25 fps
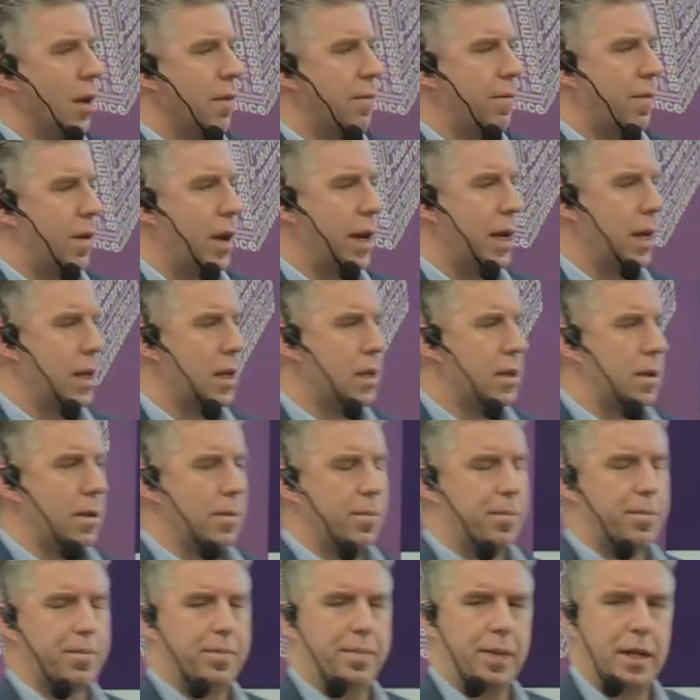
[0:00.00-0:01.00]
Final
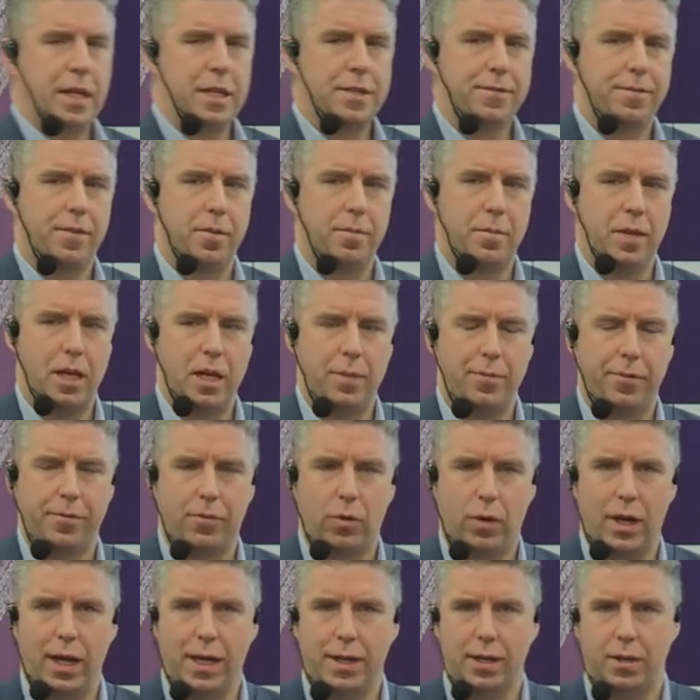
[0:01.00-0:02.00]
piece from me
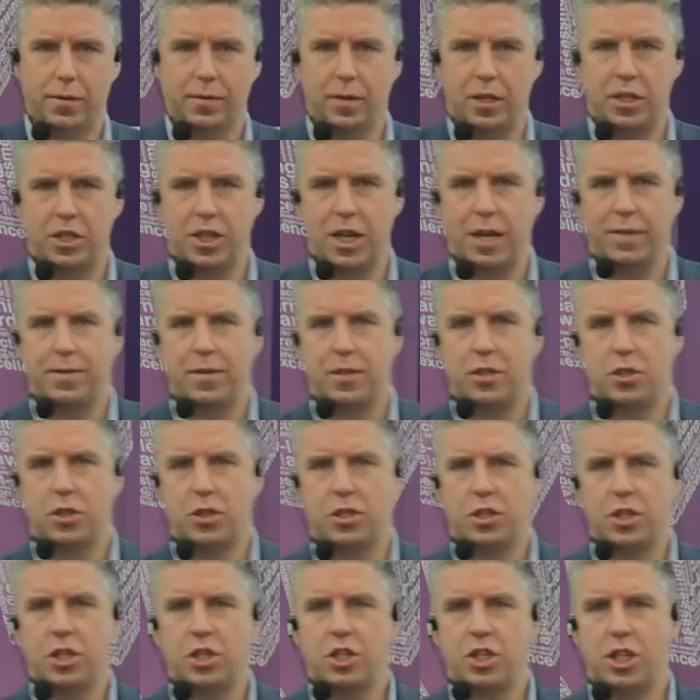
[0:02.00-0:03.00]
before I hand over to Jeff is
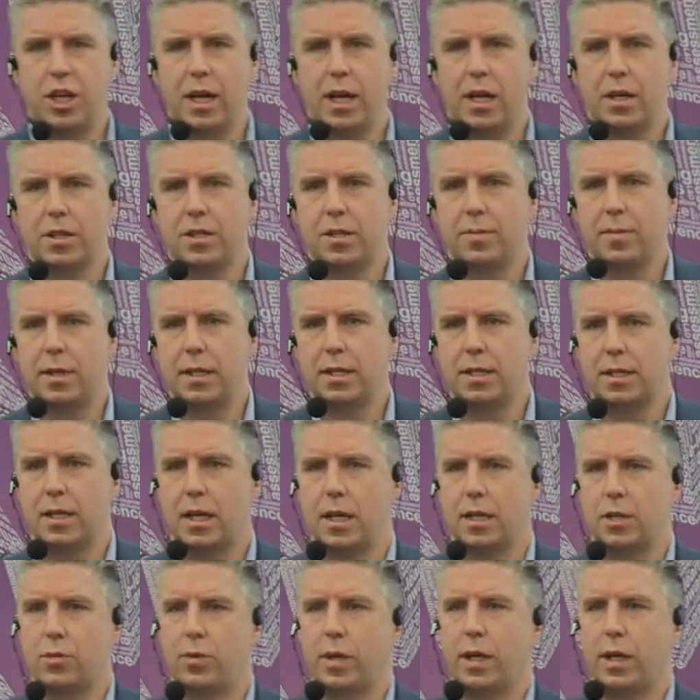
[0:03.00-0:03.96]
just to share some insights.